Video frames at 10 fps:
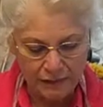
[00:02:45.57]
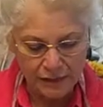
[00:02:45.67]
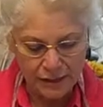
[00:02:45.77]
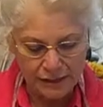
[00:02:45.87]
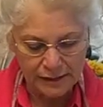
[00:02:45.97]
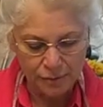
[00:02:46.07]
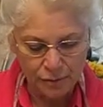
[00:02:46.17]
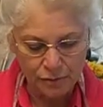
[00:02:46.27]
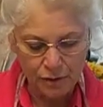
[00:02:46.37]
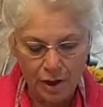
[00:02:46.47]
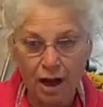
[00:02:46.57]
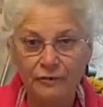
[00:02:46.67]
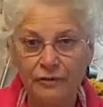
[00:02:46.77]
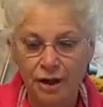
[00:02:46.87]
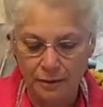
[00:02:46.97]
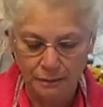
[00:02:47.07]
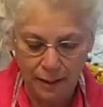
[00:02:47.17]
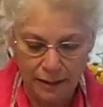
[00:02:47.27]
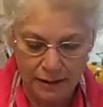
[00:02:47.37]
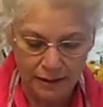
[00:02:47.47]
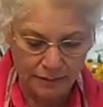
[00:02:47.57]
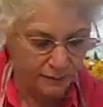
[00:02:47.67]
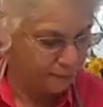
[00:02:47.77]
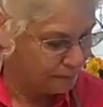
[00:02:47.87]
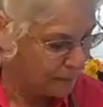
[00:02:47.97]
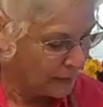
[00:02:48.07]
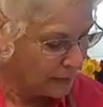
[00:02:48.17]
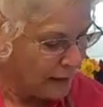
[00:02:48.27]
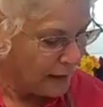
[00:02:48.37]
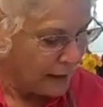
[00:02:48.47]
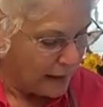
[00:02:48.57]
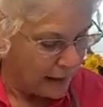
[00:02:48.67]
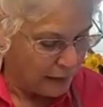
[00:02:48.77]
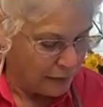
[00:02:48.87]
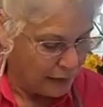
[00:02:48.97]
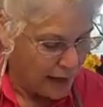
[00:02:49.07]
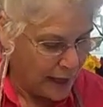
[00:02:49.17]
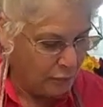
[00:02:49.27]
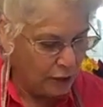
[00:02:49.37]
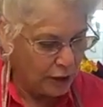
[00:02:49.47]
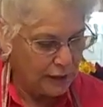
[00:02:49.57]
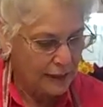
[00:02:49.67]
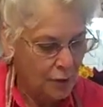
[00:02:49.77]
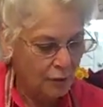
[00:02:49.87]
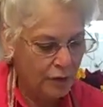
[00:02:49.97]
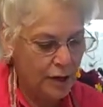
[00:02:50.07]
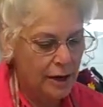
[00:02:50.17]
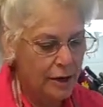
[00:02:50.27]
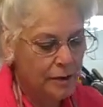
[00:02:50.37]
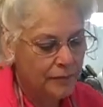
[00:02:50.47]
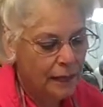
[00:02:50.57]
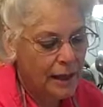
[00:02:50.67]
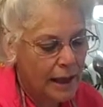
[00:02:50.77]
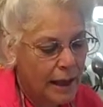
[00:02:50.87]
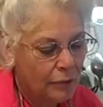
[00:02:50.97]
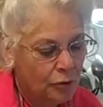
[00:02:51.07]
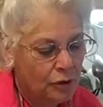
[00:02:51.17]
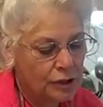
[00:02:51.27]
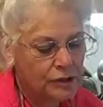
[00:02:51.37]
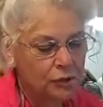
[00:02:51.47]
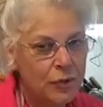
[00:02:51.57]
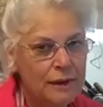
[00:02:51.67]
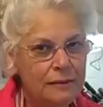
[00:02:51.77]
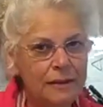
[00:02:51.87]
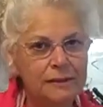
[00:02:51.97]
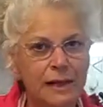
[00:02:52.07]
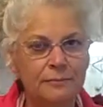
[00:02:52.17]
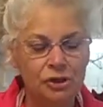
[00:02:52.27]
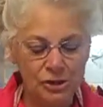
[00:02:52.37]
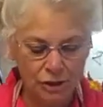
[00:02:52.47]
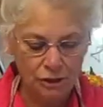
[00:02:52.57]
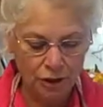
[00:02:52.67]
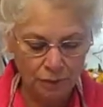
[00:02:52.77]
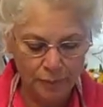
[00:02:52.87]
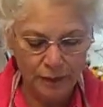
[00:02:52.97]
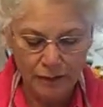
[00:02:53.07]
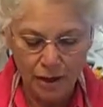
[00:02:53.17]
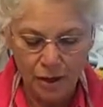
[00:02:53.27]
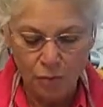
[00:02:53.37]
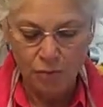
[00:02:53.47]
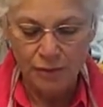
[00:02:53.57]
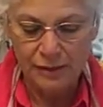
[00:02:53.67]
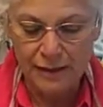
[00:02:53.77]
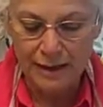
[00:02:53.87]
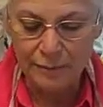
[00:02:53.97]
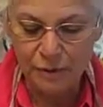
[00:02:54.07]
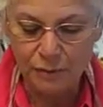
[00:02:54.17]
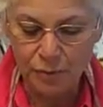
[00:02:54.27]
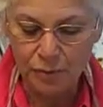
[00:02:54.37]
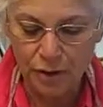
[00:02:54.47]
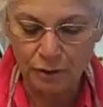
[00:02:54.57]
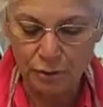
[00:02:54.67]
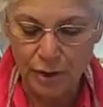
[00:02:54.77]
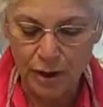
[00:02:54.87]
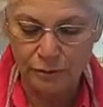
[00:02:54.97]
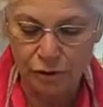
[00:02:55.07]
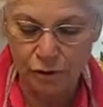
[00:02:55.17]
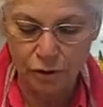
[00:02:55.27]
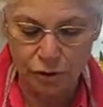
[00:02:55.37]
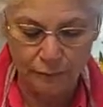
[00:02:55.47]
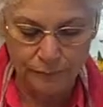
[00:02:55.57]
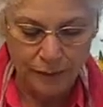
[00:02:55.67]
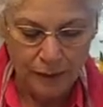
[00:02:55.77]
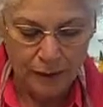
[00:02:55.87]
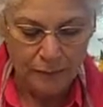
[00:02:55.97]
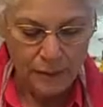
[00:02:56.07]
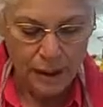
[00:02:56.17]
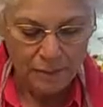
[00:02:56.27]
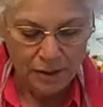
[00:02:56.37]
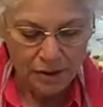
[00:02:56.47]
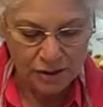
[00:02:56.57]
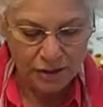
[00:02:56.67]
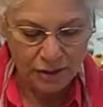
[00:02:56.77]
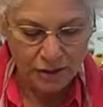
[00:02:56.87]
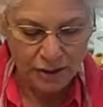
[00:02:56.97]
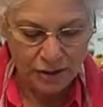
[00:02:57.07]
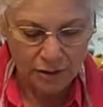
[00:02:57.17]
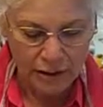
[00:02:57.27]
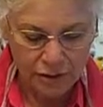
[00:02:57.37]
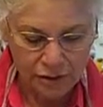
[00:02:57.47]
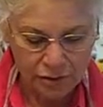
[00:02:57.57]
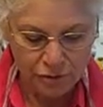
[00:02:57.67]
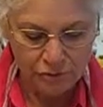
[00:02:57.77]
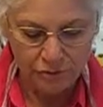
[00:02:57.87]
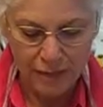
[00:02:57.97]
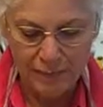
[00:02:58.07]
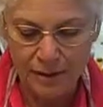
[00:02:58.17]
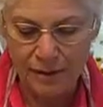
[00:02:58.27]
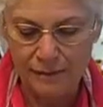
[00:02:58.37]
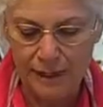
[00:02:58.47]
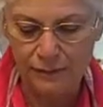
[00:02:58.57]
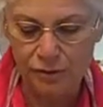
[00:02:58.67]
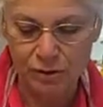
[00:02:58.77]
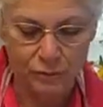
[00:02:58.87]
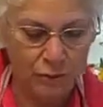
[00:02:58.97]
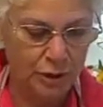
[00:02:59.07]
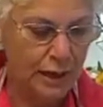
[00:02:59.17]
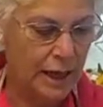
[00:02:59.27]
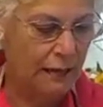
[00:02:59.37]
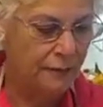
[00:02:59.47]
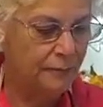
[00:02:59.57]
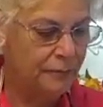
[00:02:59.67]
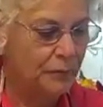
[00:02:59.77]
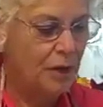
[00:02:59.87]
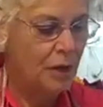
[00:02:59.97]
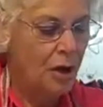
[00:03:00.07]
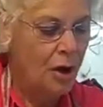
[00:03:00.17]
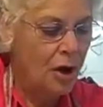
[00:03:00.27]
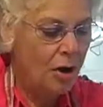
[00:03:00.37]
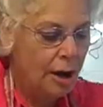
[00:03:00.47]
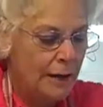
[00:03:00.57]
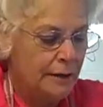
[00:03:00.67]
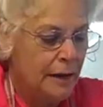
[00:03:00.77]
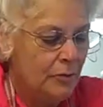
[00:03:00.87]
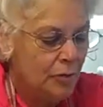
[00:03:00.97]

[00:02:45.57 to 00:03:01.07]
a teaspoon of nutmeg. And then we're going to come over here and we're going to sweeten this up just a little bit with a tablespoon of brown sugar. Maybe just a little extra, maybe a tablespoon and a half. Alright, and